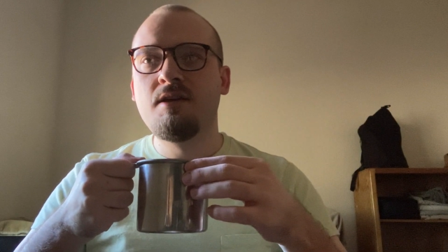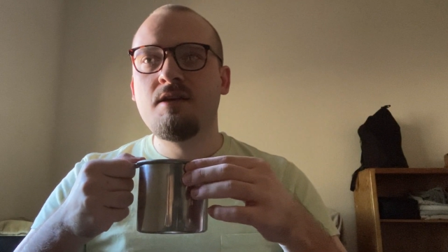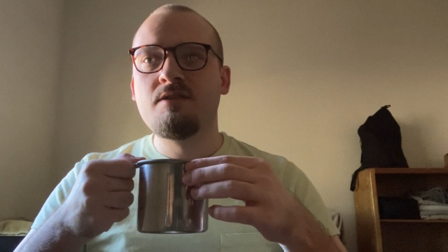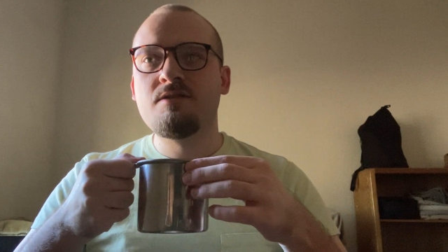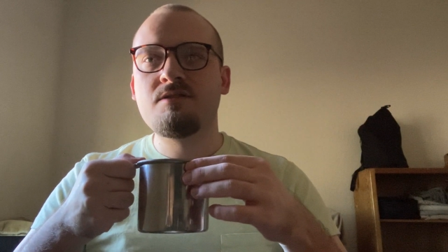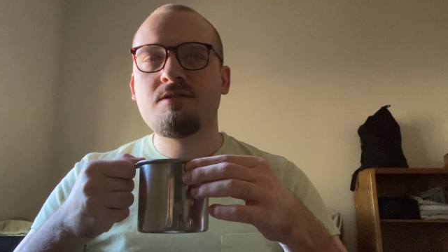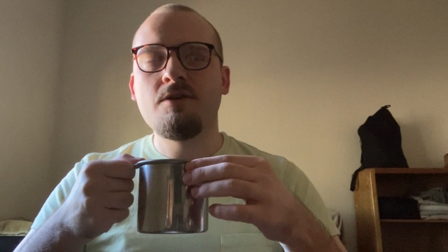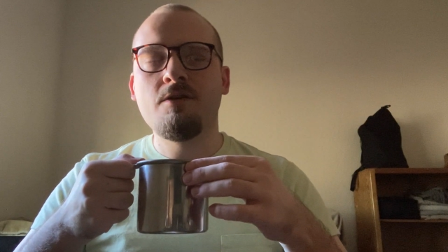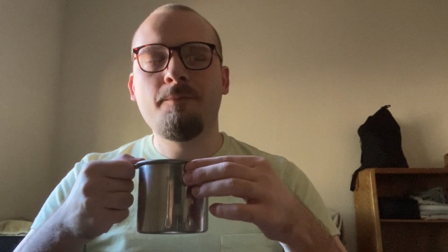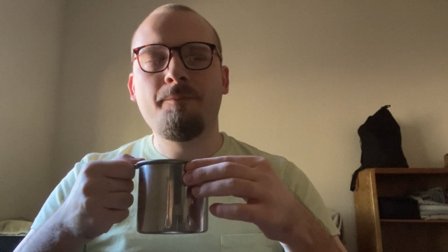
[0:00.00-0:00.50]

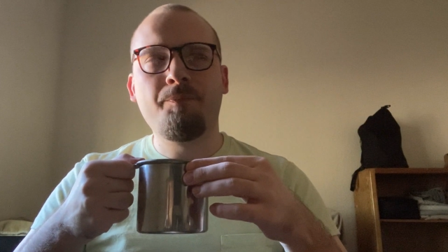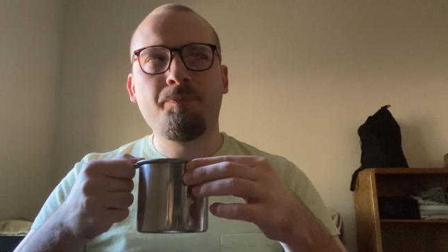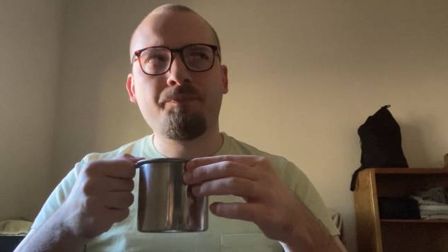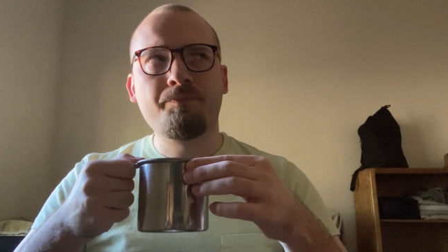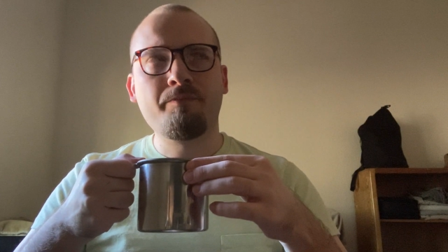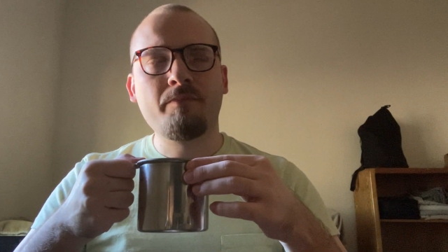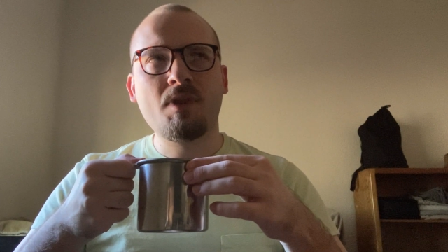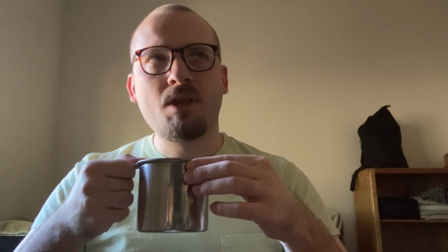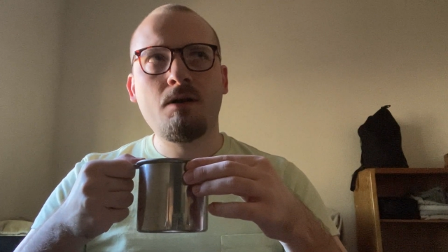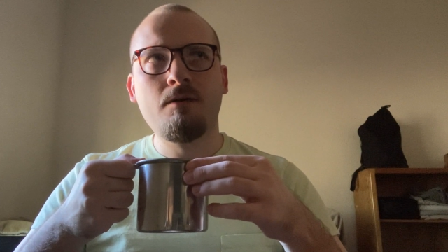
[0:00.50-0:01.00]
So
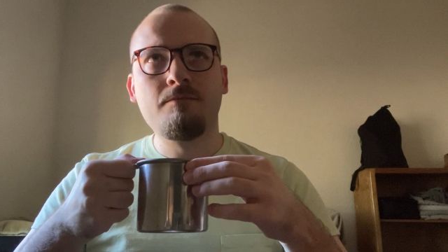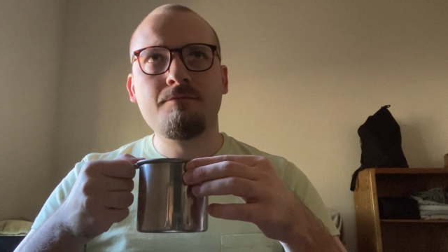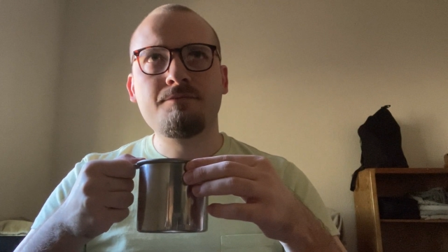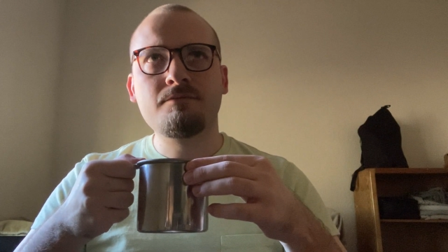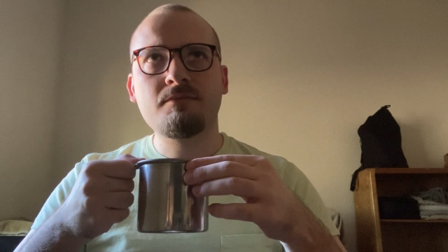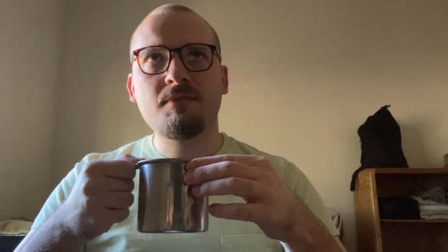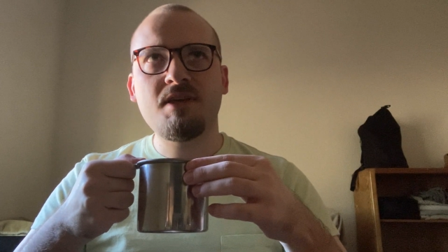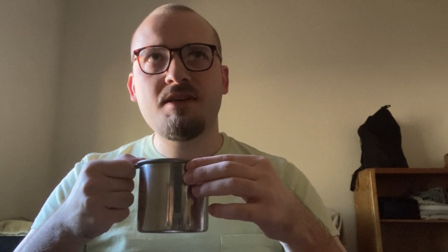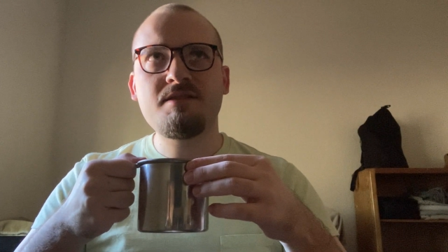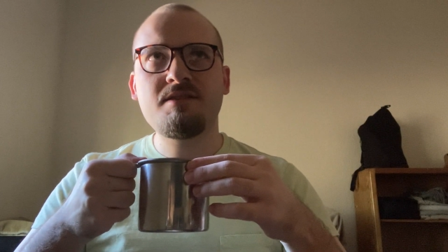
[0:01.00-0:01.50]

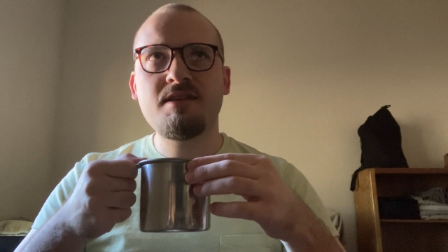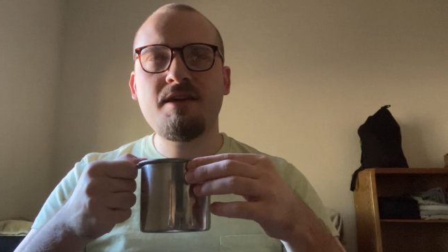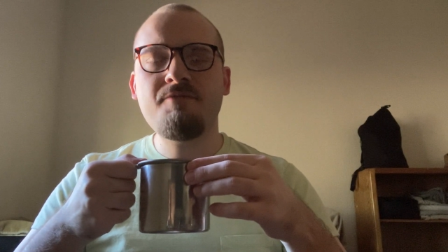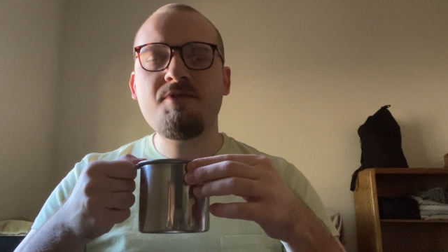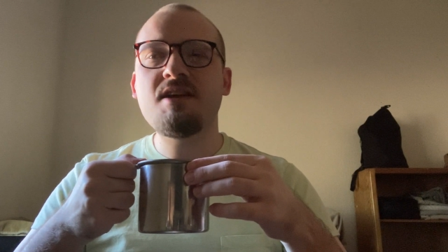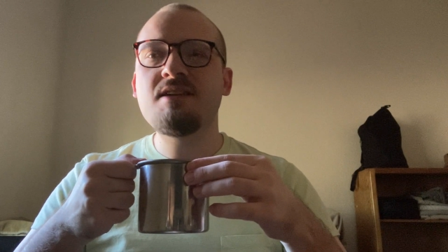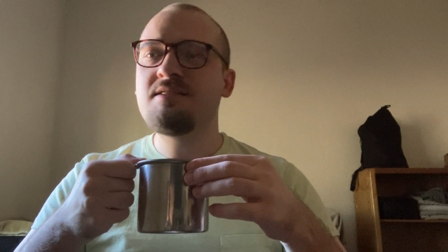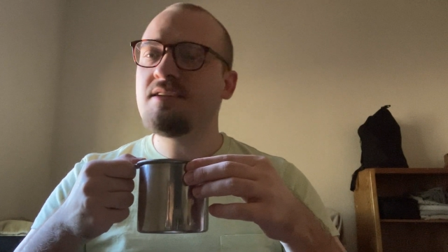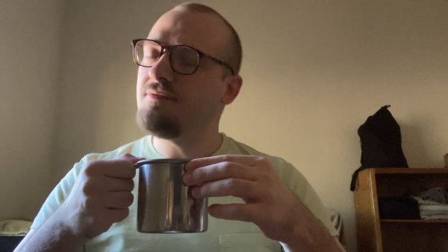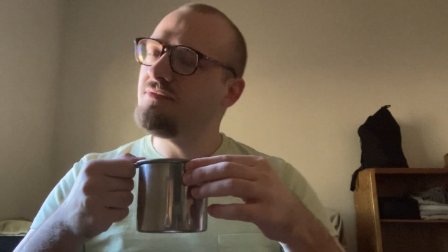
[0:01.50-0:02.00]
it
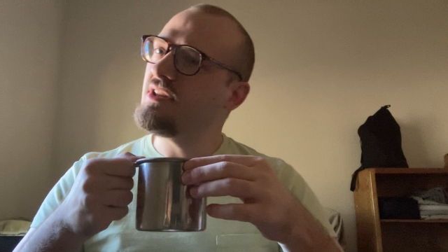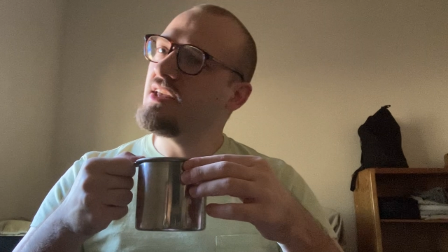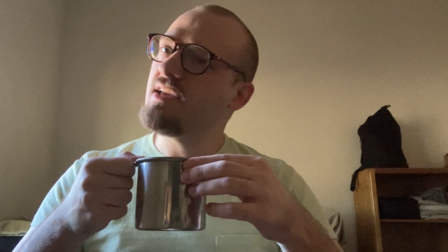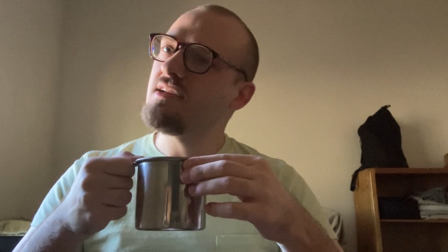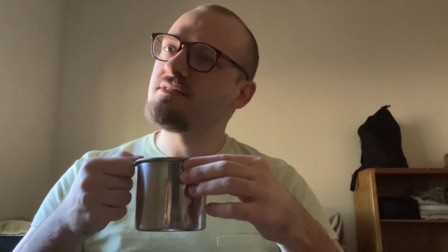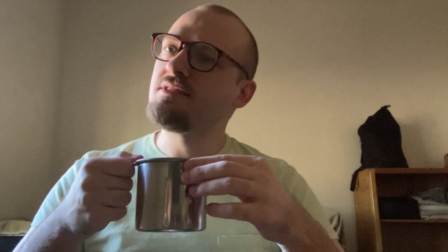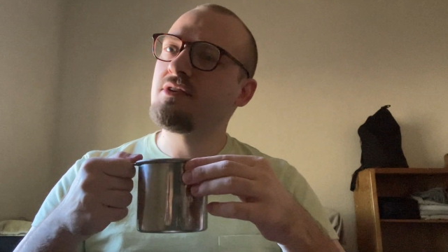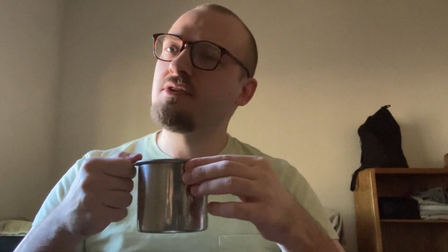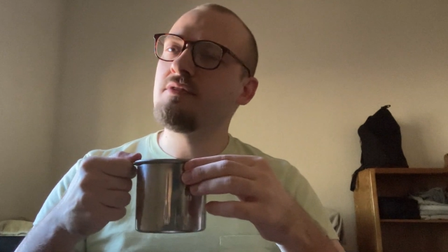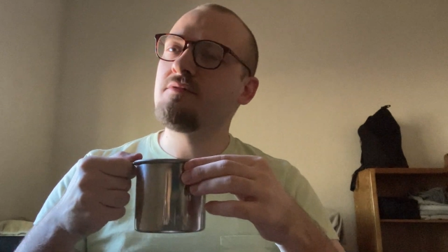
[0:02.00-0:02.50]
definitely
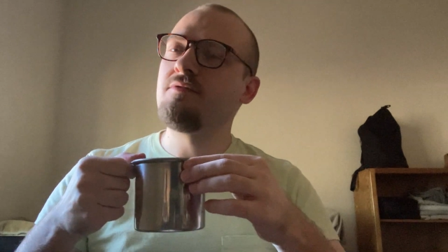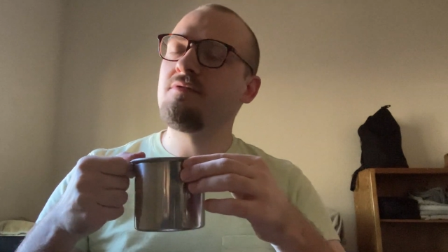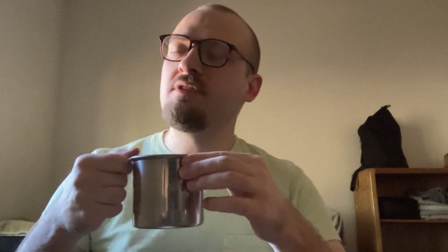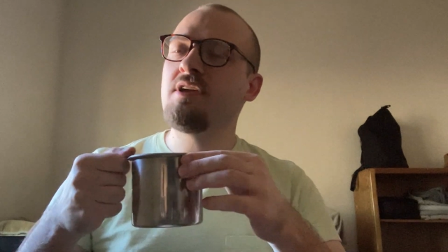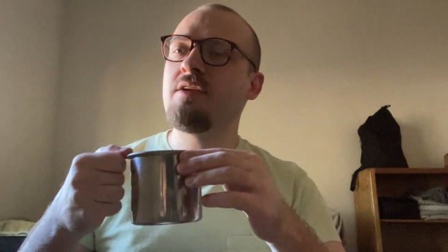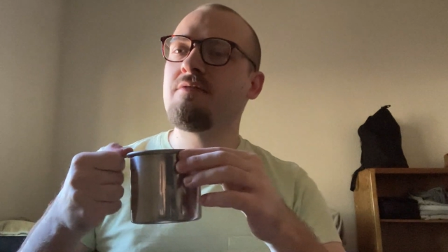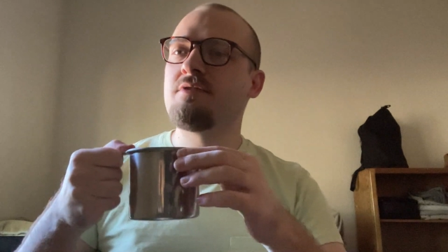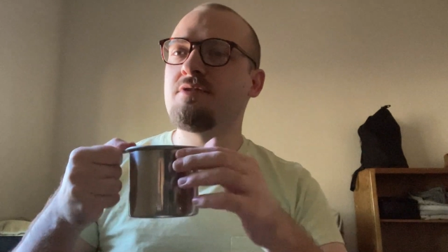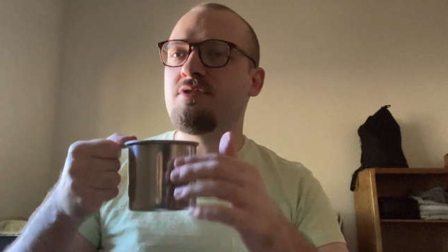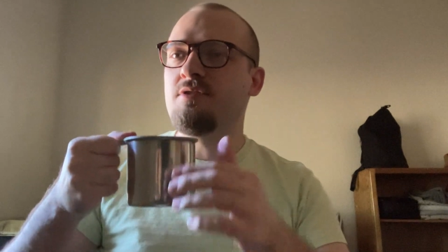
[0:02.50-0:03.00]
has a good
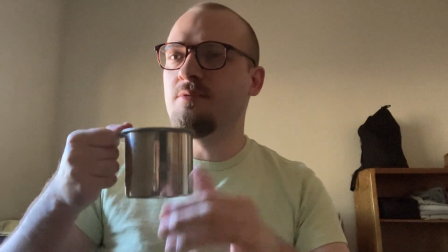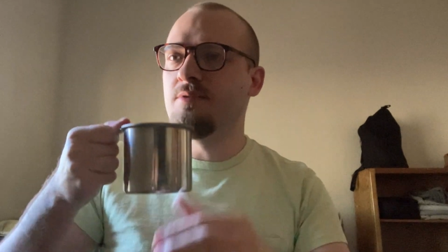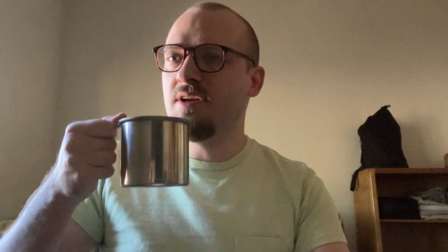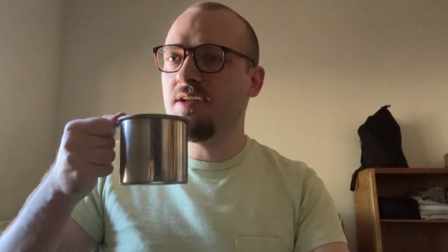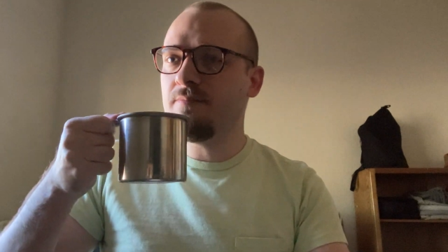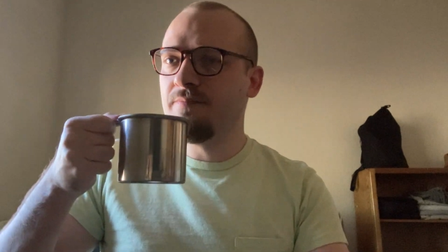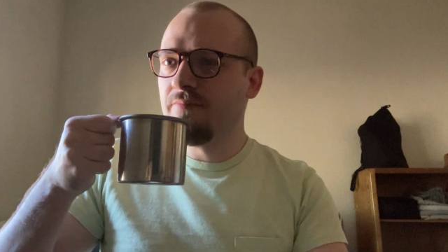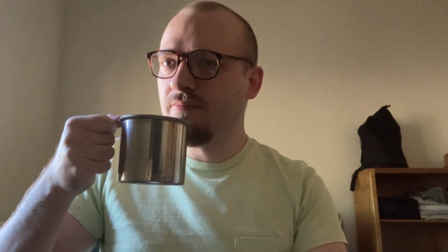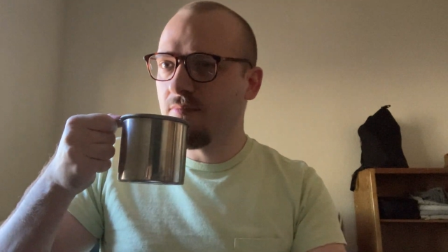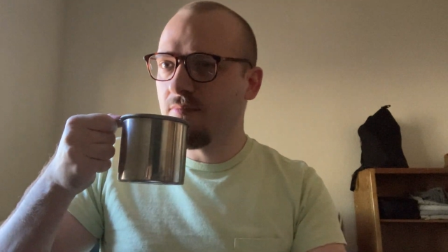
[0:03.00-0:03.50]
flavor to it.